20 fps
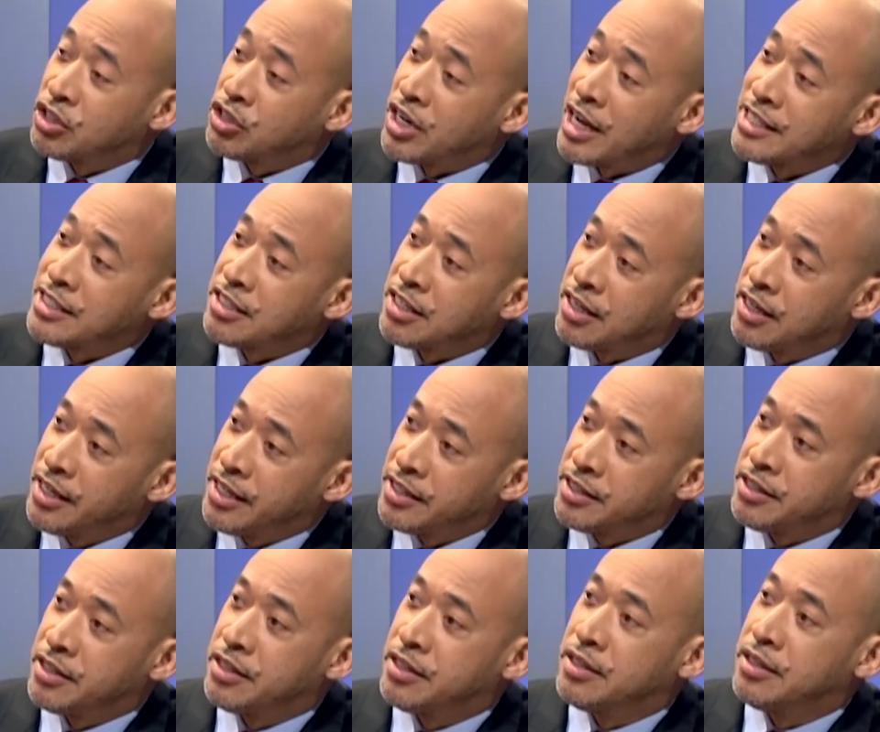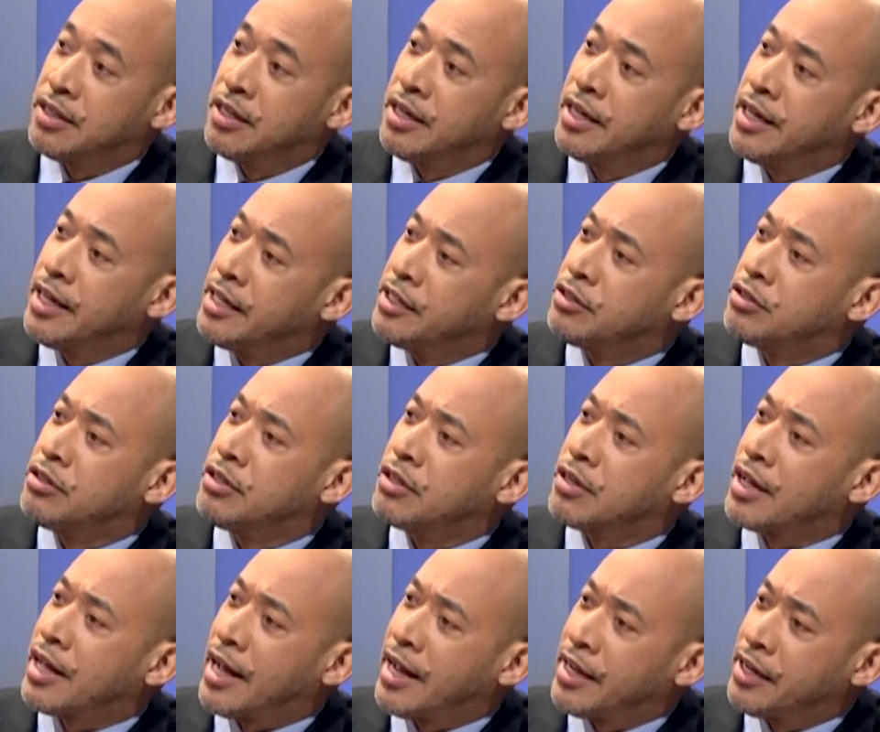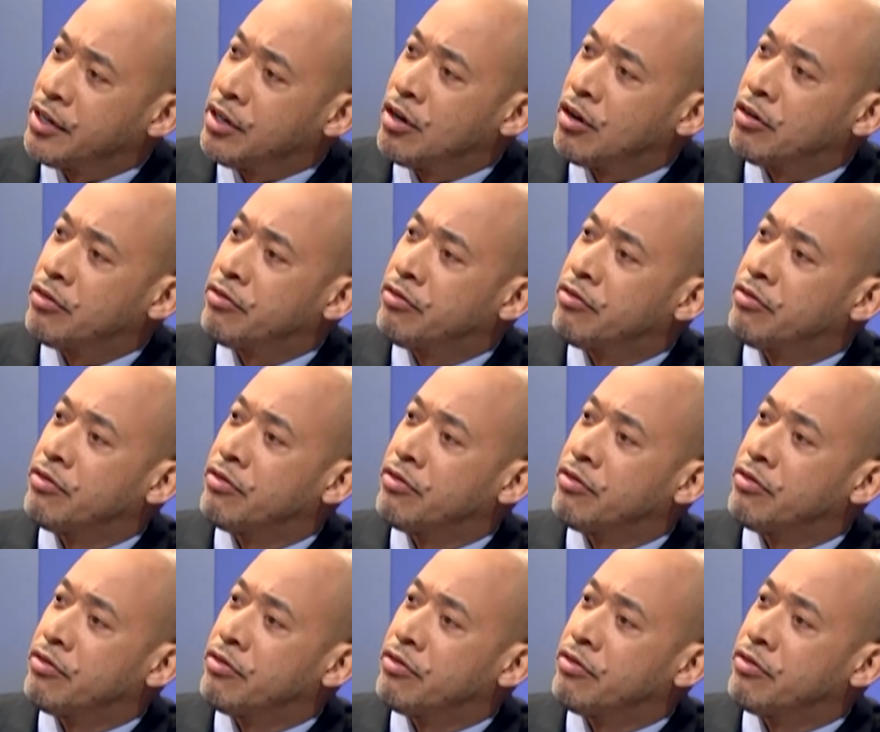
translated into the kind of